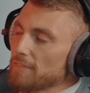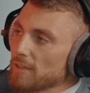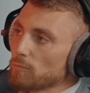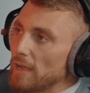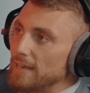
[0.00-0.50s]
I
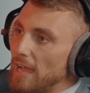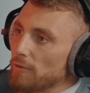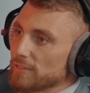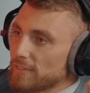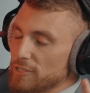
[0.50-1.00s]
think right
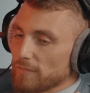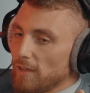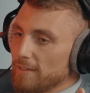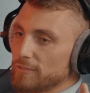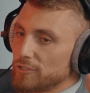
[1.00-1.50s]
now in a stage of
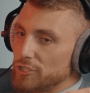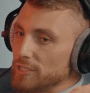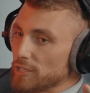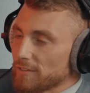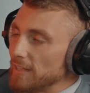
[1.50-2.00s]
life,
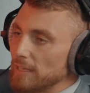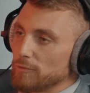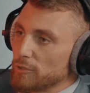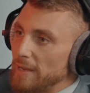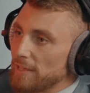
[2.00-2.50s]
she just got done
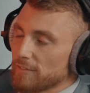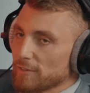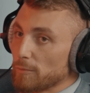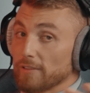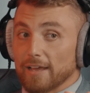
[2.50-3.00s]
with
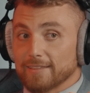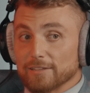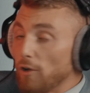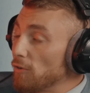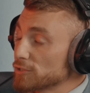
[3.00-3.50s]
gymnastics, where like
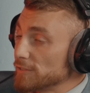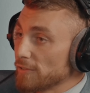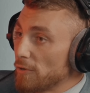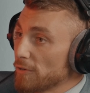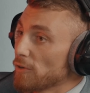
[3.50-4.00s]
that's all she's
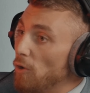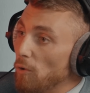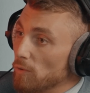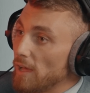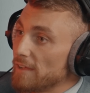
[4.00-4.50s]
known her
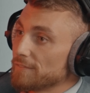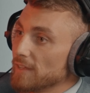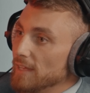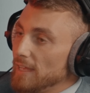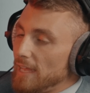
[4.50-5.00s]
whole life,
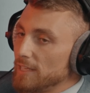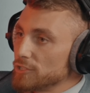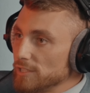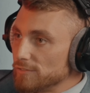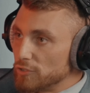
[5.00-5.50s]
and
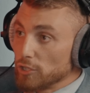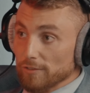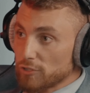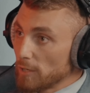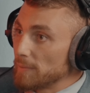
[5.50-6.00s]
she's
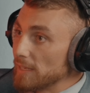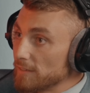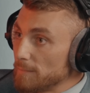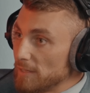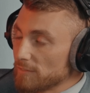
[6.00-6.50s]
just jumping
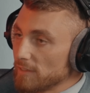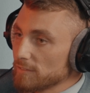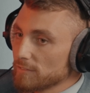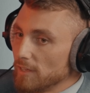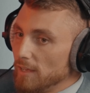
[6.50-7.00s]
into
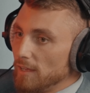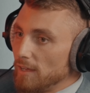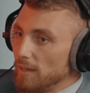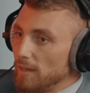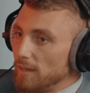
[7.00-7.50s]
business.
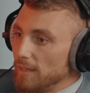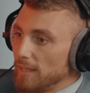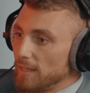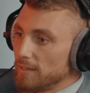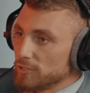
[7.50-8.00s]
Uh,
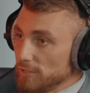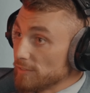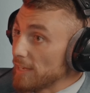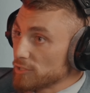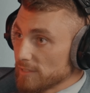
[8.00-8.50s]
and
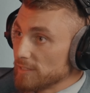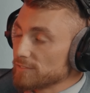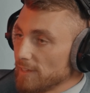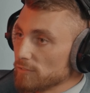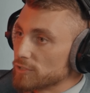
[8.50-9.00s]
she's actually in a
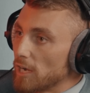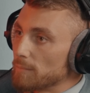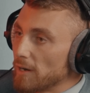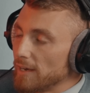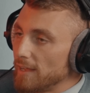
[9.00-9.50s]
sales
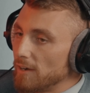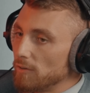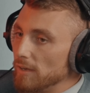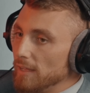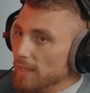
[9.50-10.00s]
job right
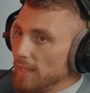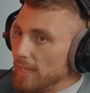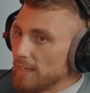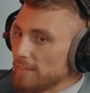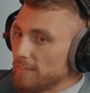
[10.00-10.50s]
now.
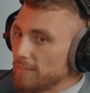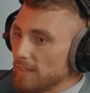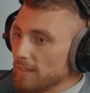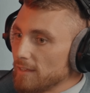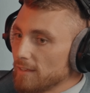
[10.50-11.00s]
And I
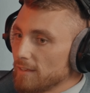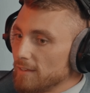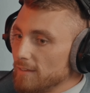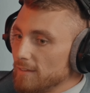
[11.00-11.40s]
think